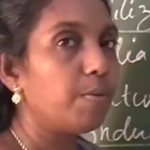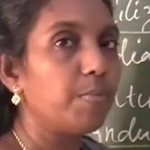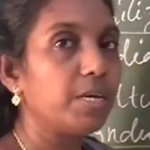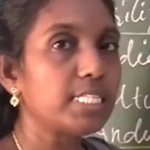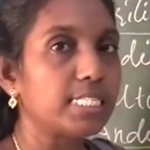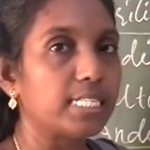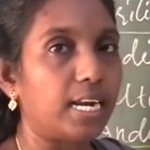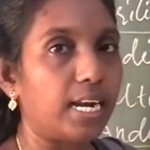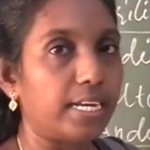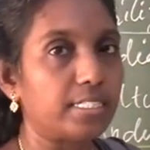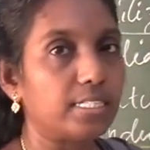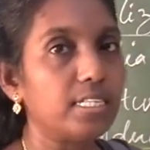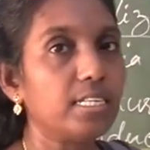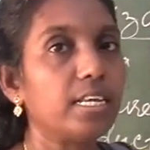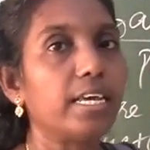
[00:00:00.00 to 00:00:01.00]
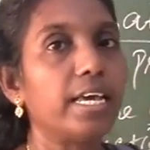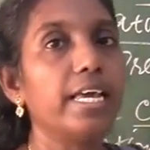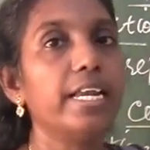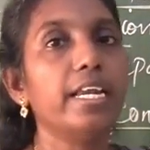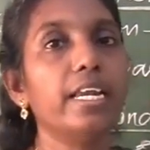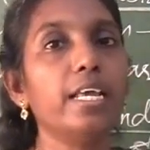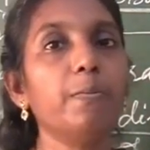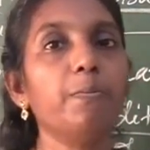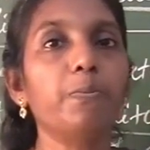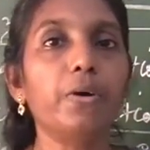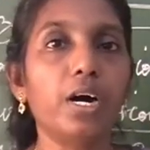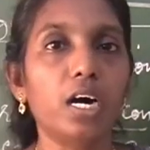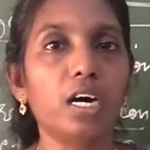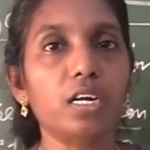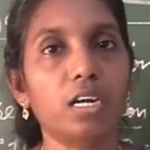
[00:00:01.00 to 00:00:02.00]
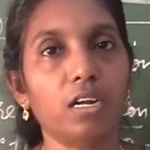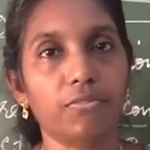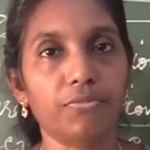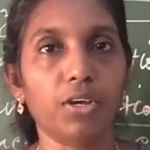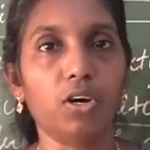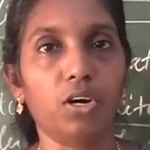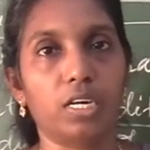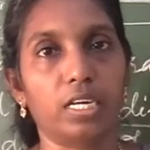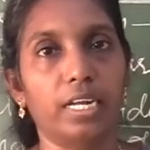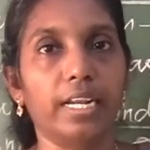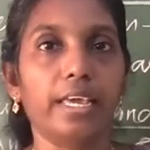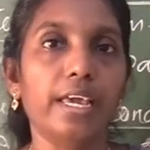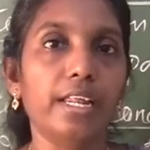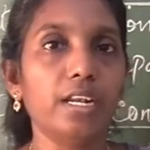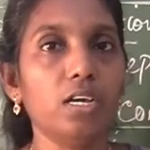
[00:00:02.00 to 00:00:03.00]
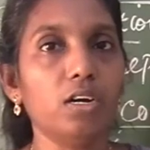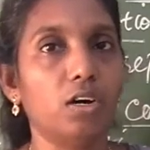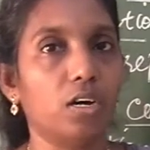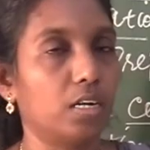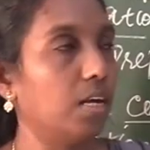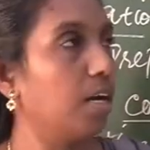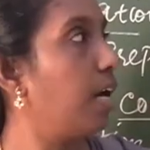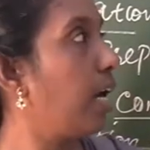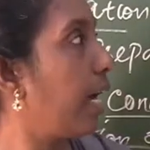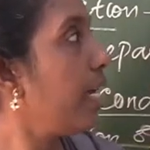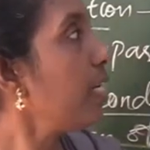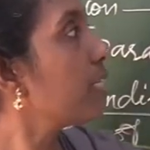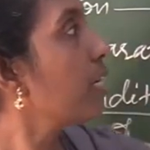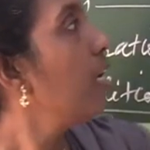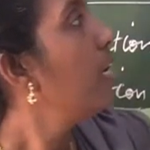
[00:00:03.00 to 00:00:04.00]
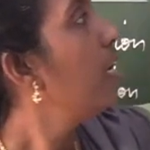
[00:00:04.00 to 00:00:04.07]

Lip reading: may select any part of the organ, any organ, like